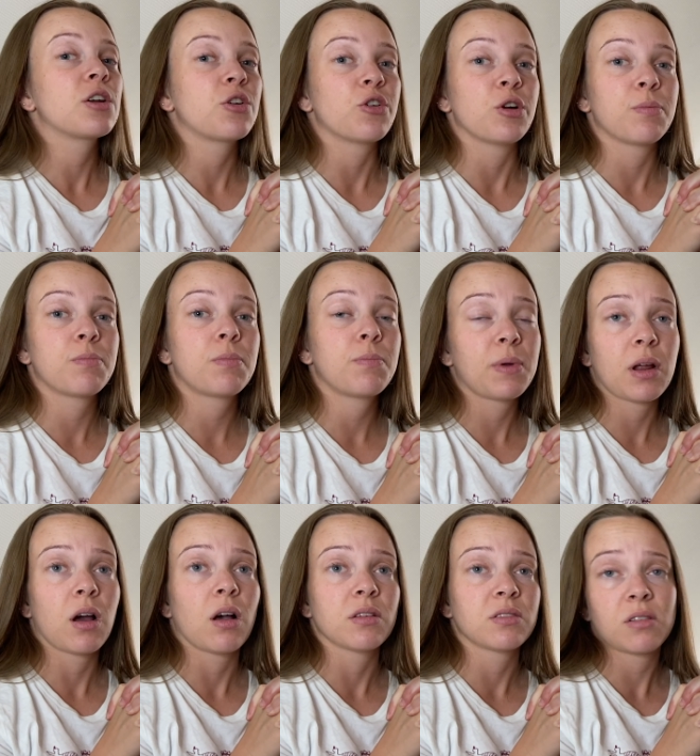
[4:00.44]
group
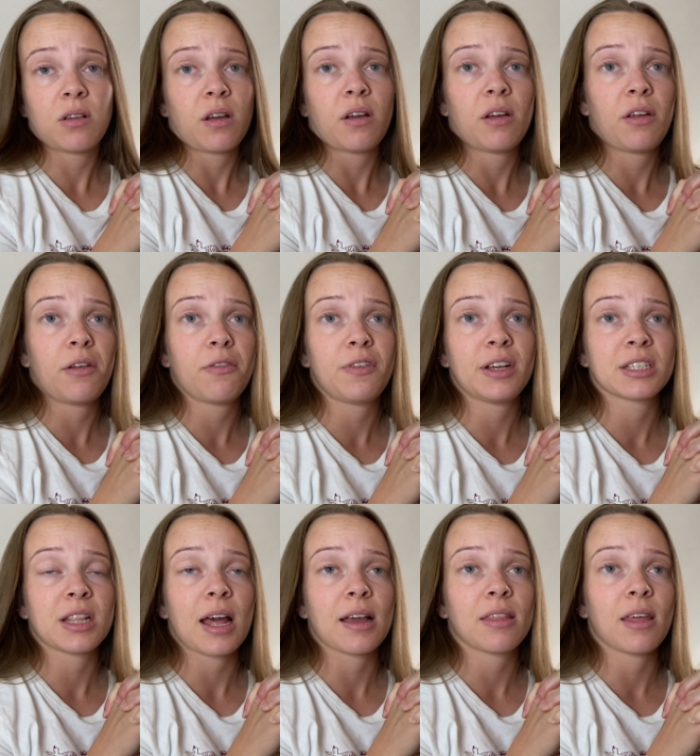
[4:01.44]
because it
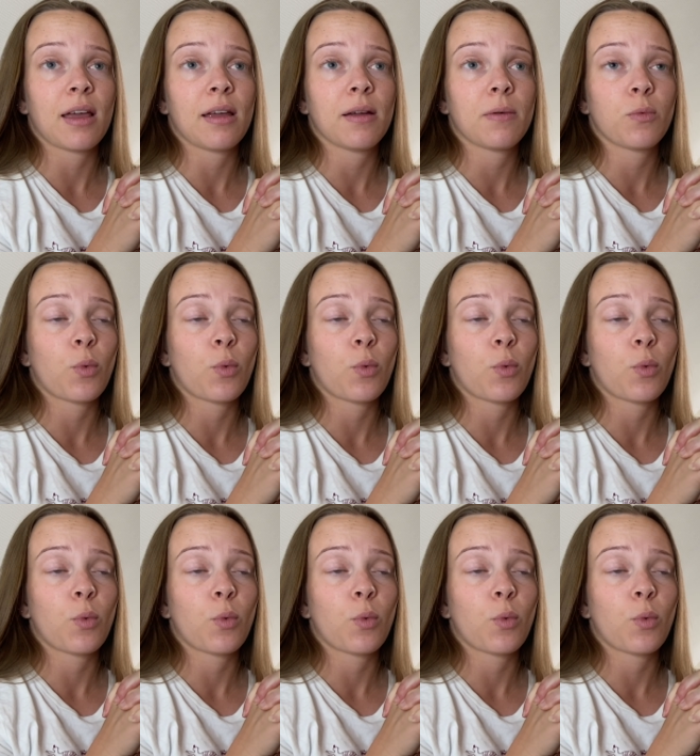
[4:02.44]
feels like they